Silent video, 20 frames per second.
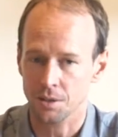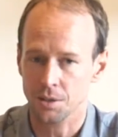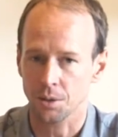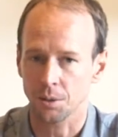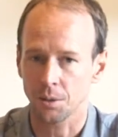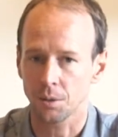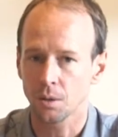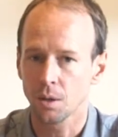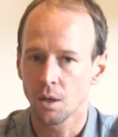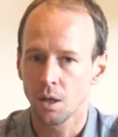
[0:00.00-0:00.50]

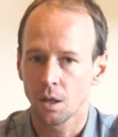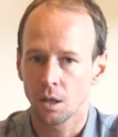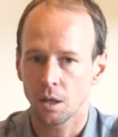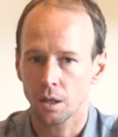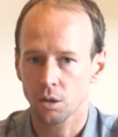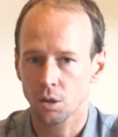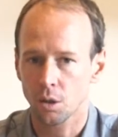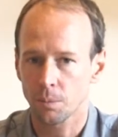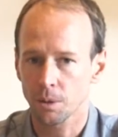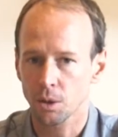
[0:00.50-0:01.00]
So
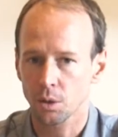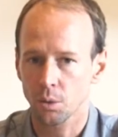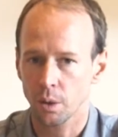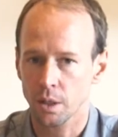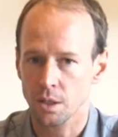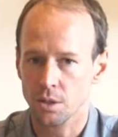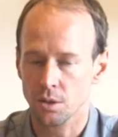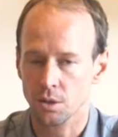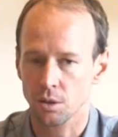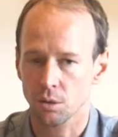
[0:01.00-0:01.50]
a common
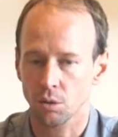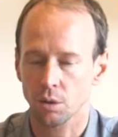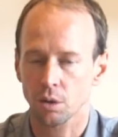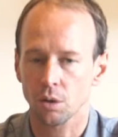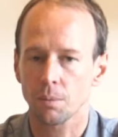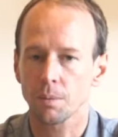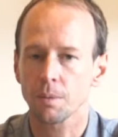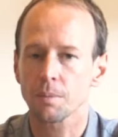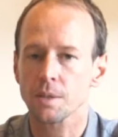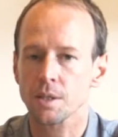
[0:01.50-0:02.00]
question or a
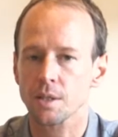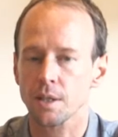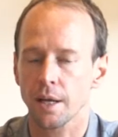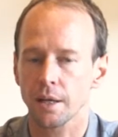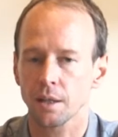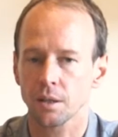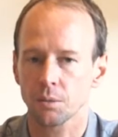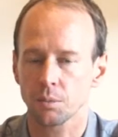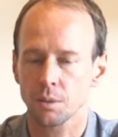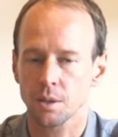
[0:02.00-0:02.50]
common
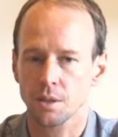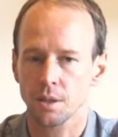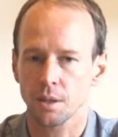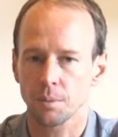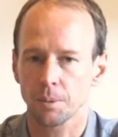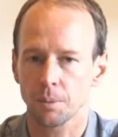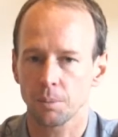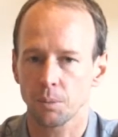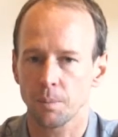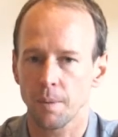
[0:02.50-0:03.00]
mistake that we see
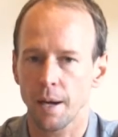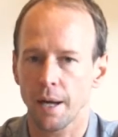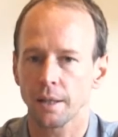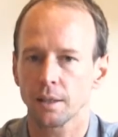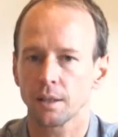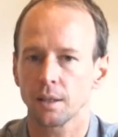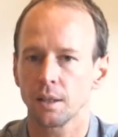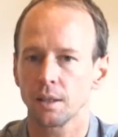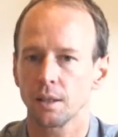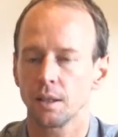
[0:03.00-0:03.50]
people
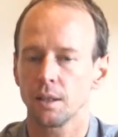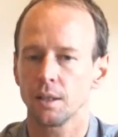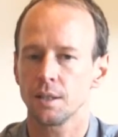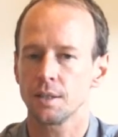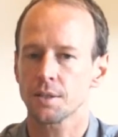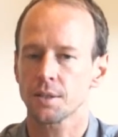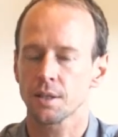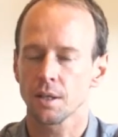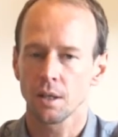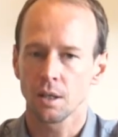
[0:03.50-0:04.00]
making
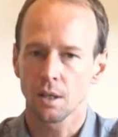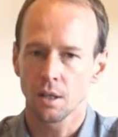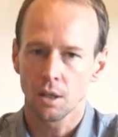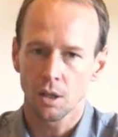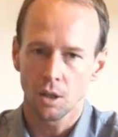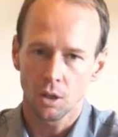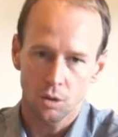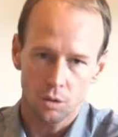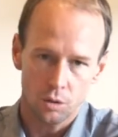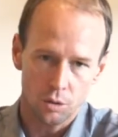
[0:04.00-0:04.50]
is
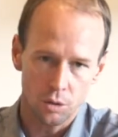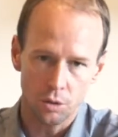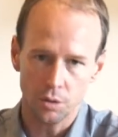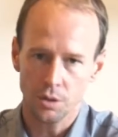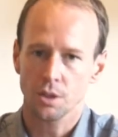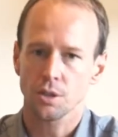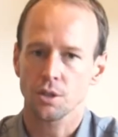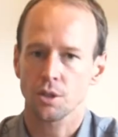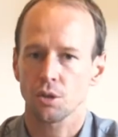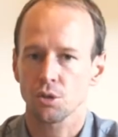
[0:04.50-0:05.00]

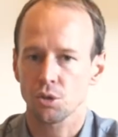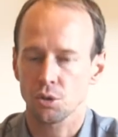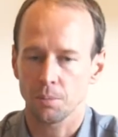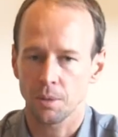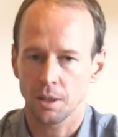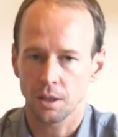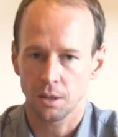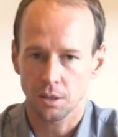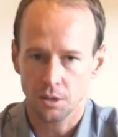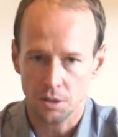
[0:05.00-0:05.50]
using social
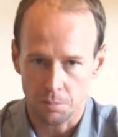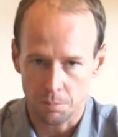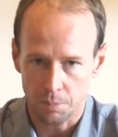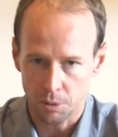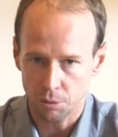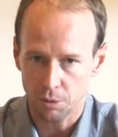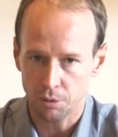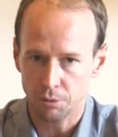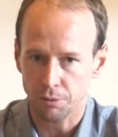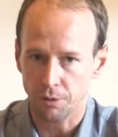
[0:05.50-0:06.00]
media to
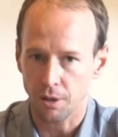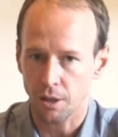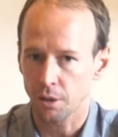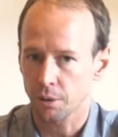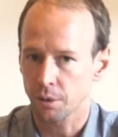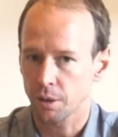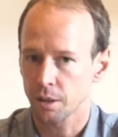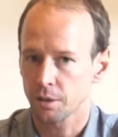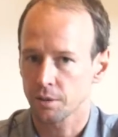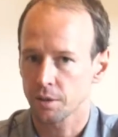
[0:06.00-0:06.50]
build a
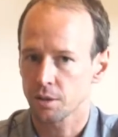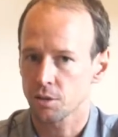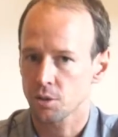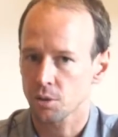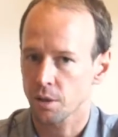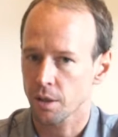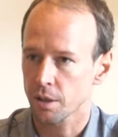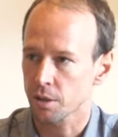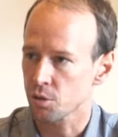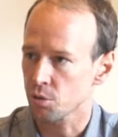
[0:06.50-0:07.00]
following, then
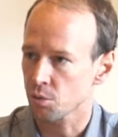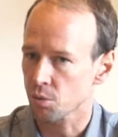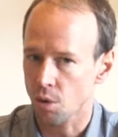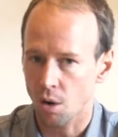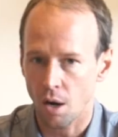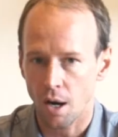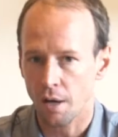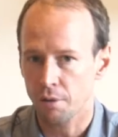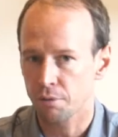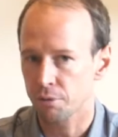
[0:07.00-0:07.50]
trying to
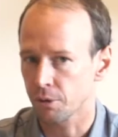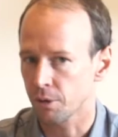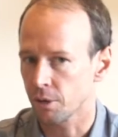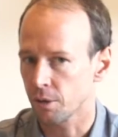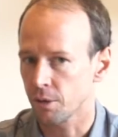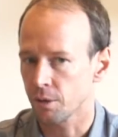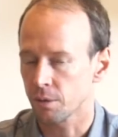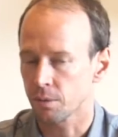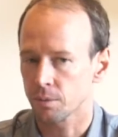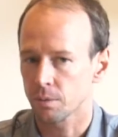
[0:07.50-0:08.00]
drive
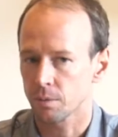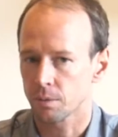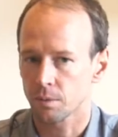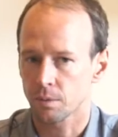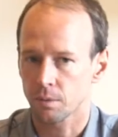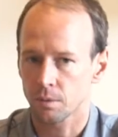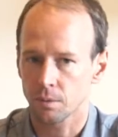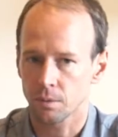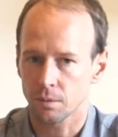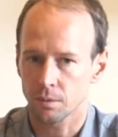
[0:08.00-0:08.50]

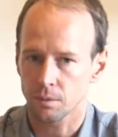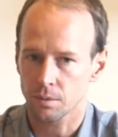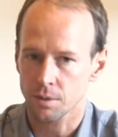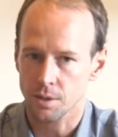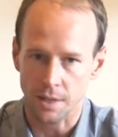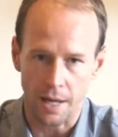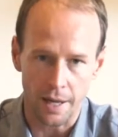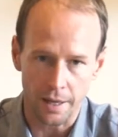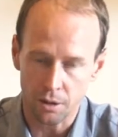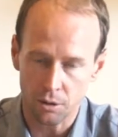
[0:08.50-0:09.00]

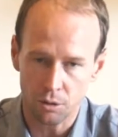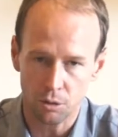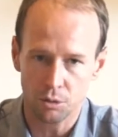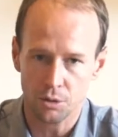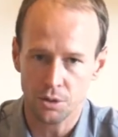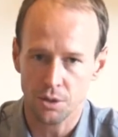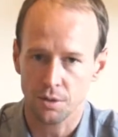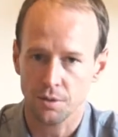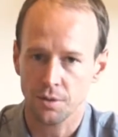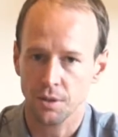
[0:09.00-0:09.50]

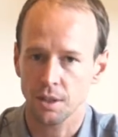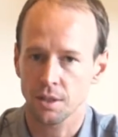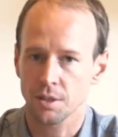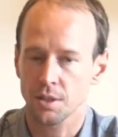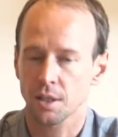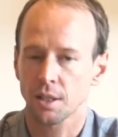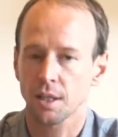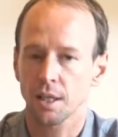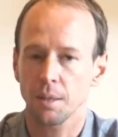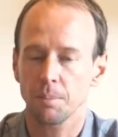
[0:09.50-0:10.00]
sales and things
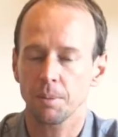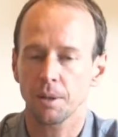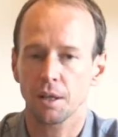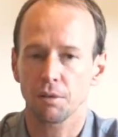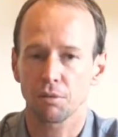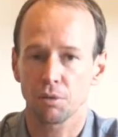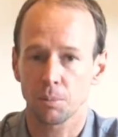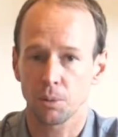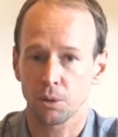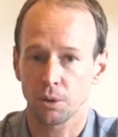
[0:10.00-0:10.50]
and keeping
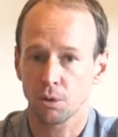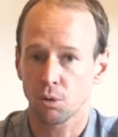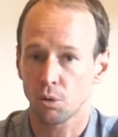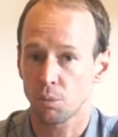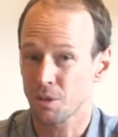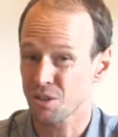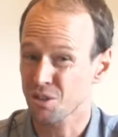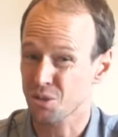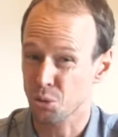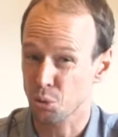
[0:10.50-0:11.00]
everybody
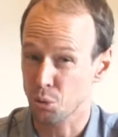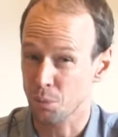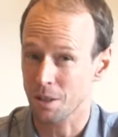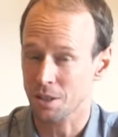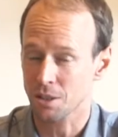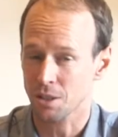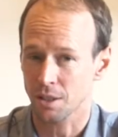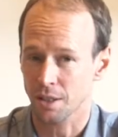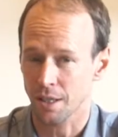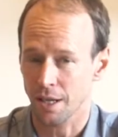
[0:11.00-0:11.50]
almost too
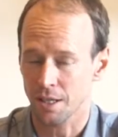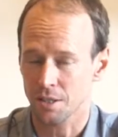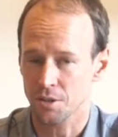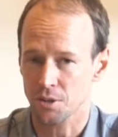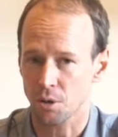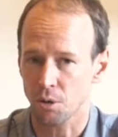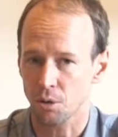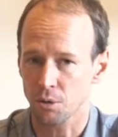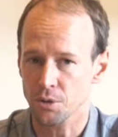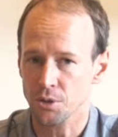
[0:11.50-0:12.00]
much
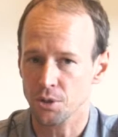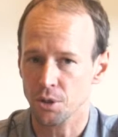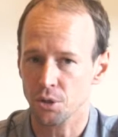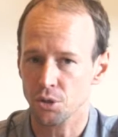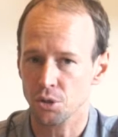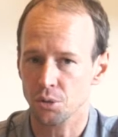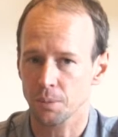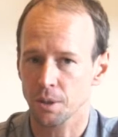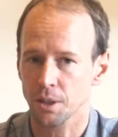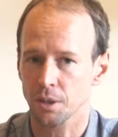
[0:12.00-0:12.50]
engaged on
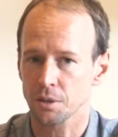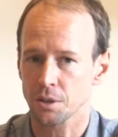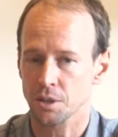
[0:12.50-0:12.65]
social media.